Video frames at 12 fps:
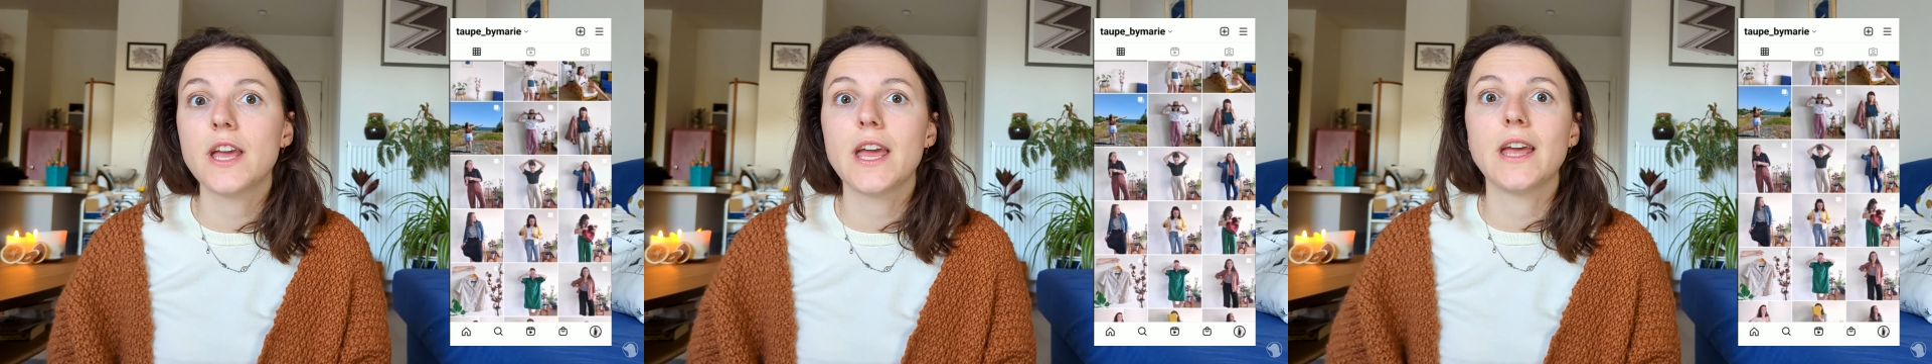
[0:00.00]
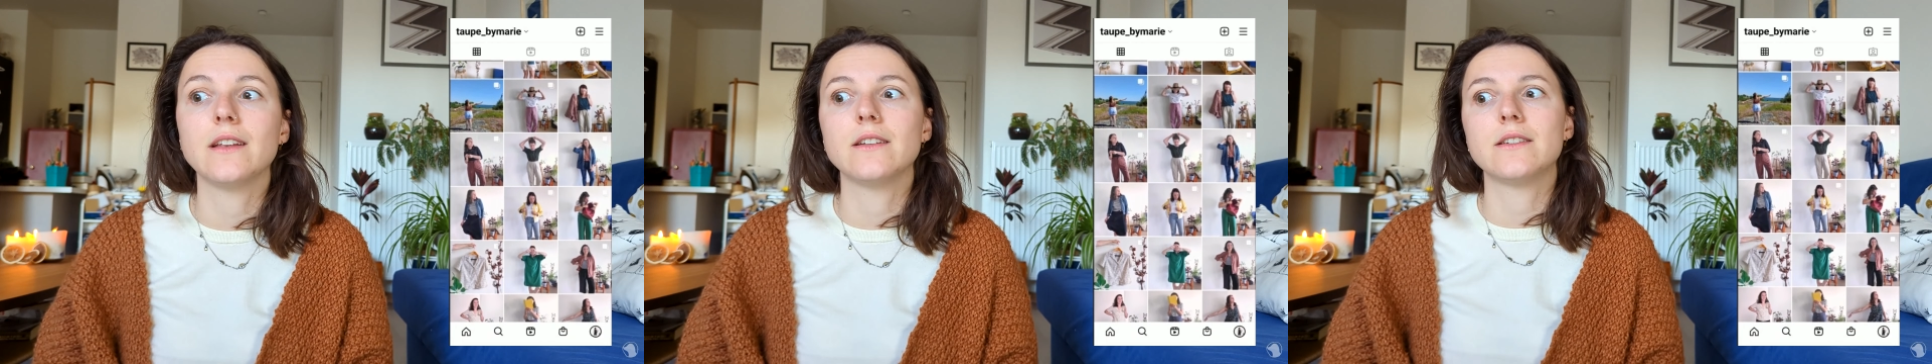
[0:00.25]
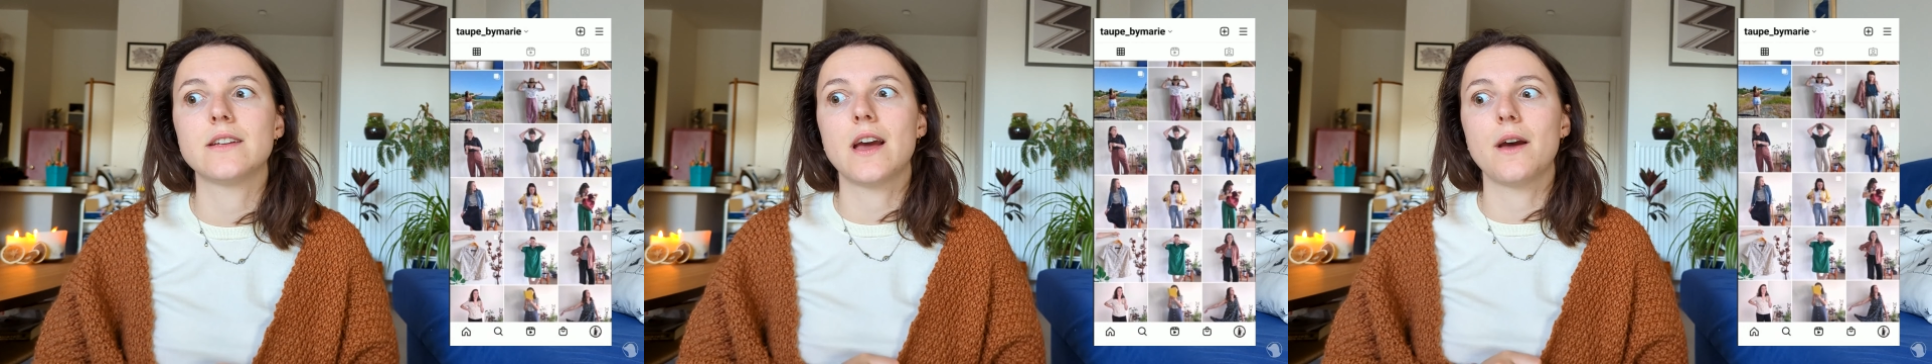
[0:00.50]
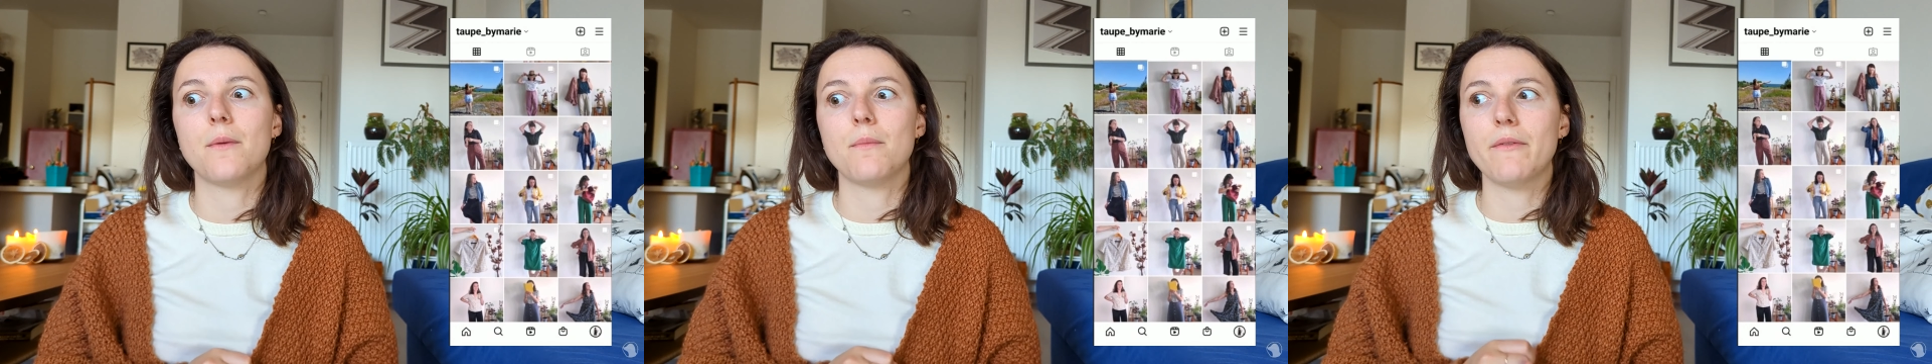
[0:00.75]
and
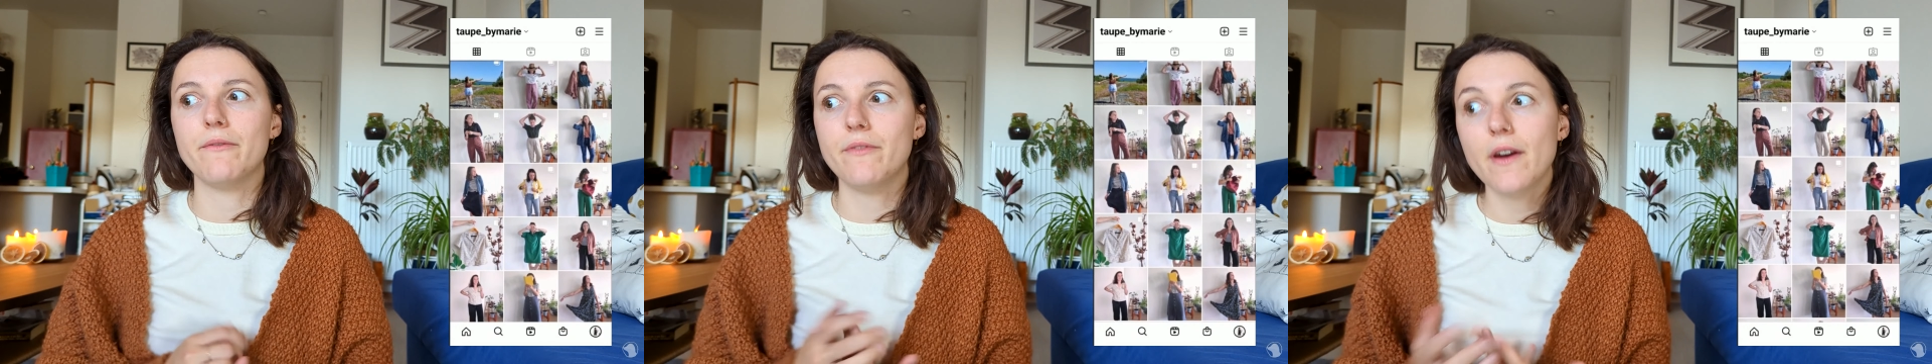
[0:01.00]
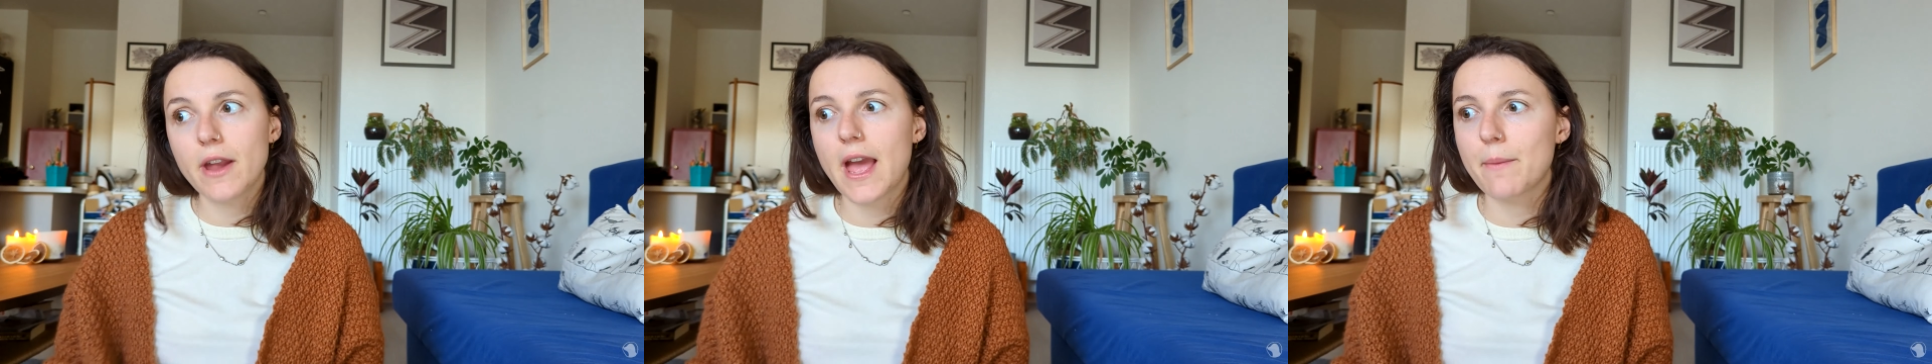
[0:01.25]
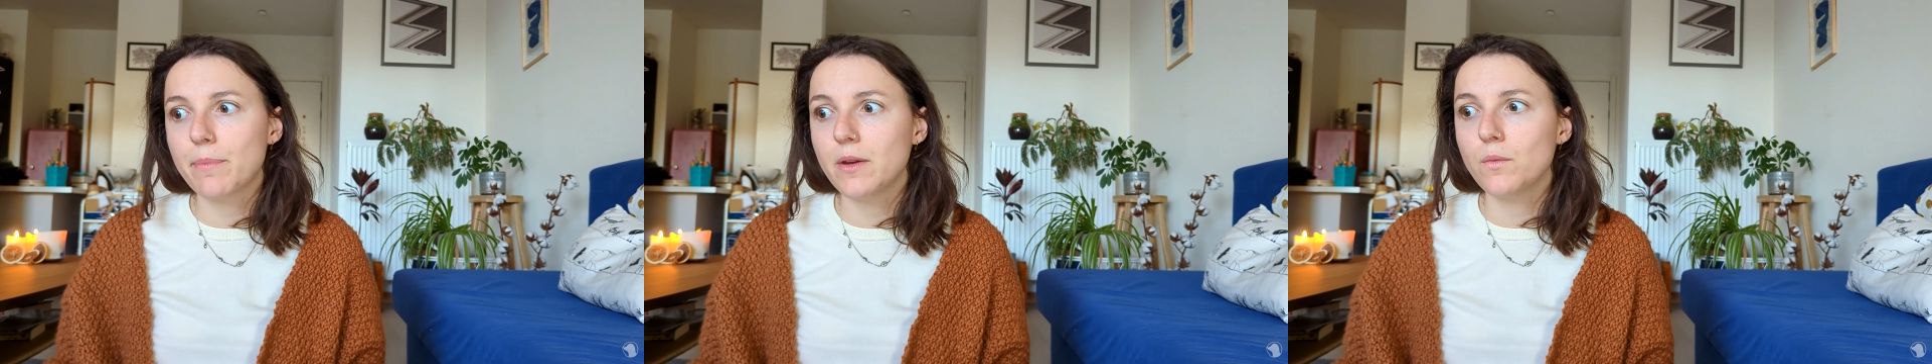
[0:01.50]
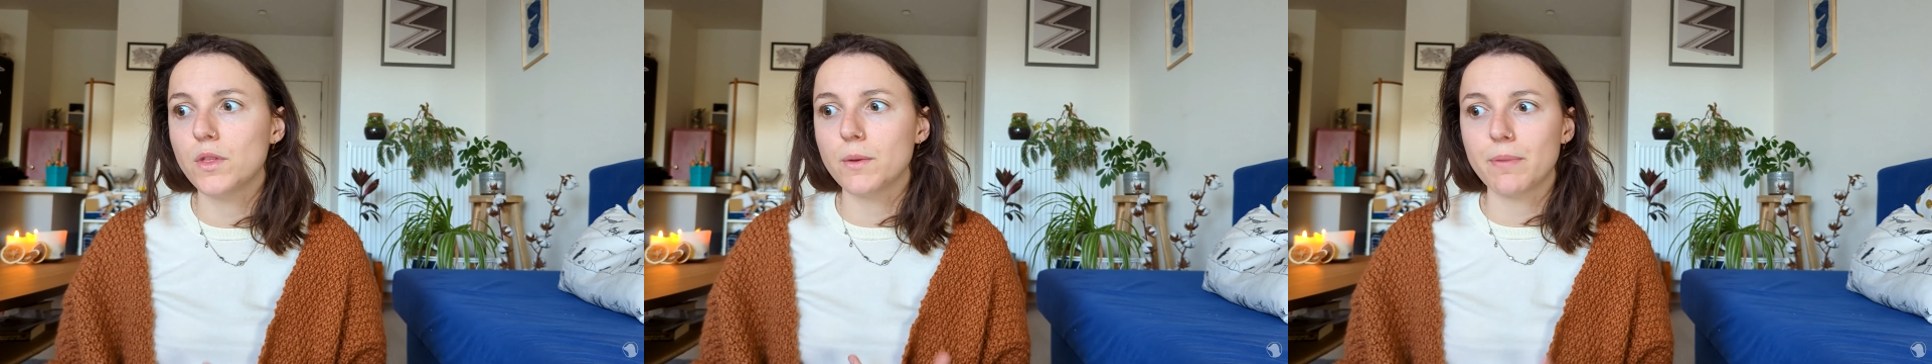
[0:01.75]
I'm very happy
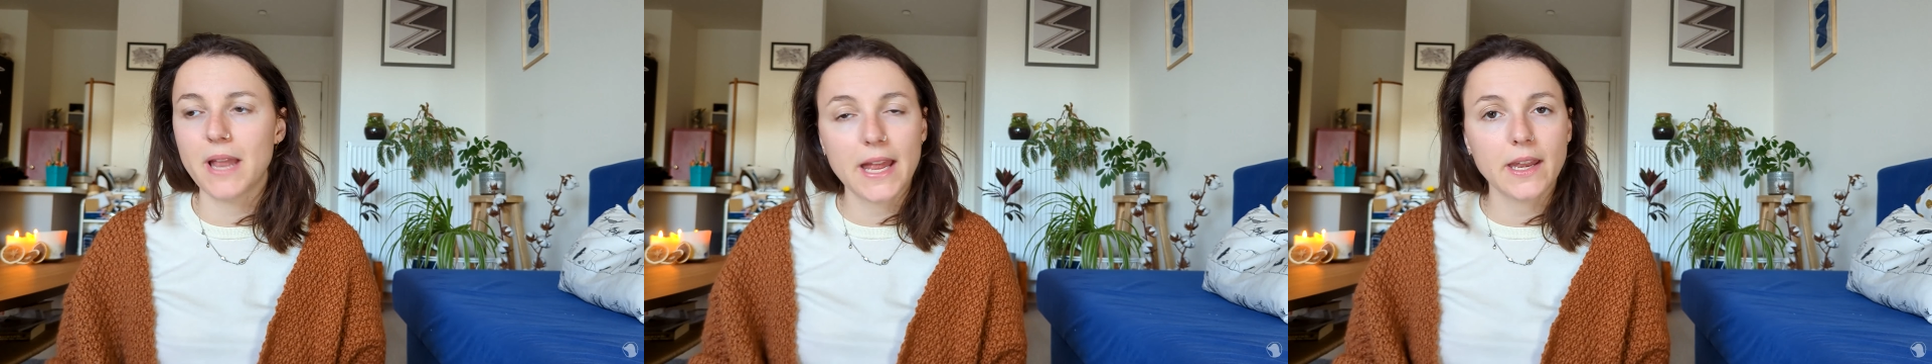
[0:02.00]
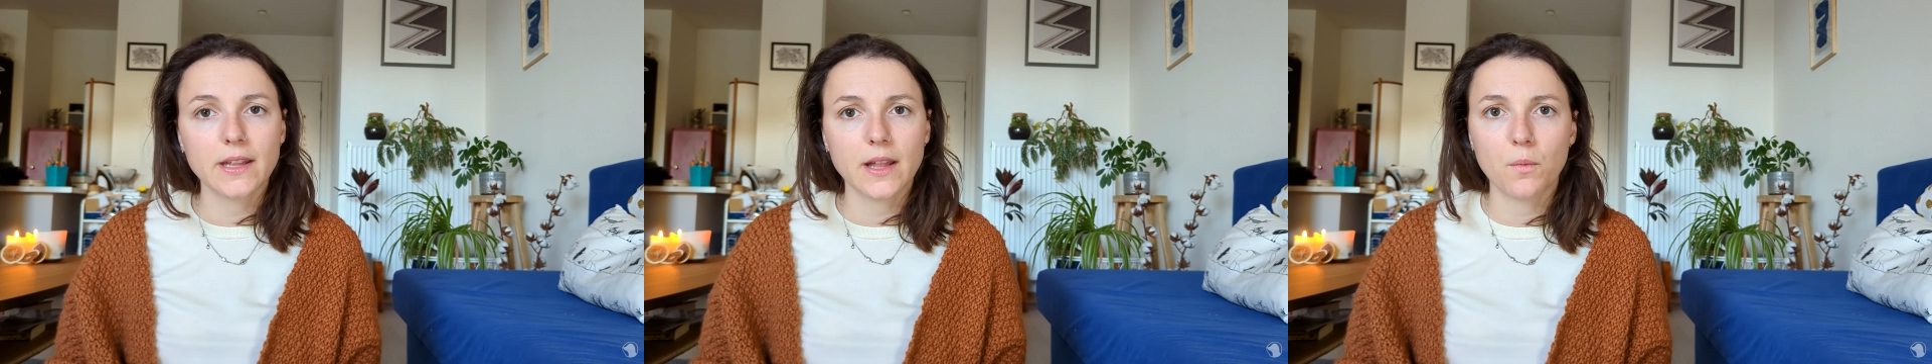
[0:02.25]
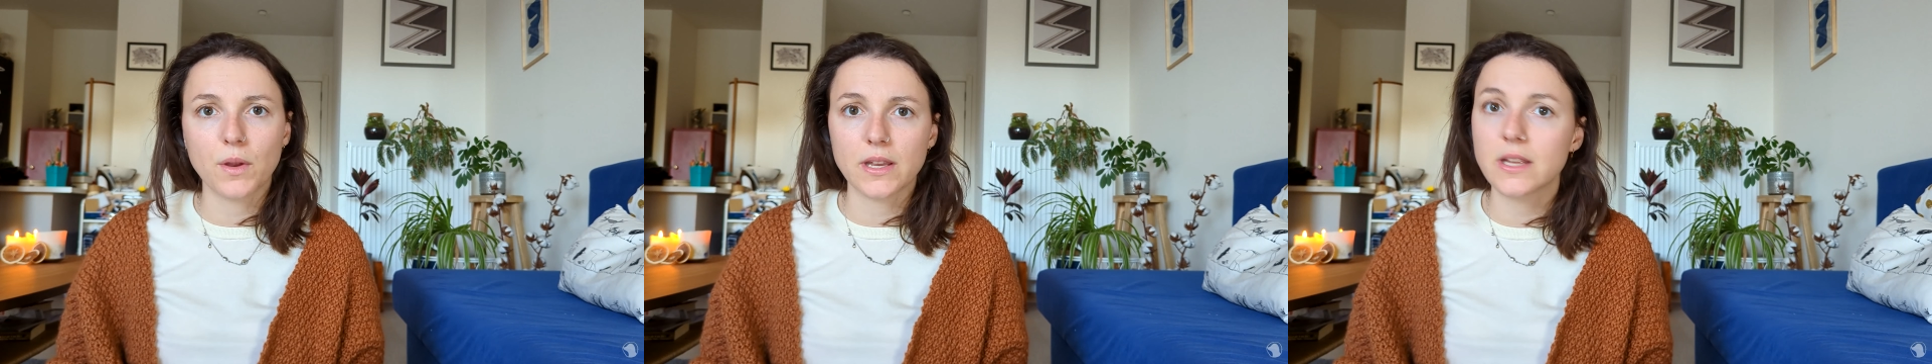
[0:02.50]
with the planning that went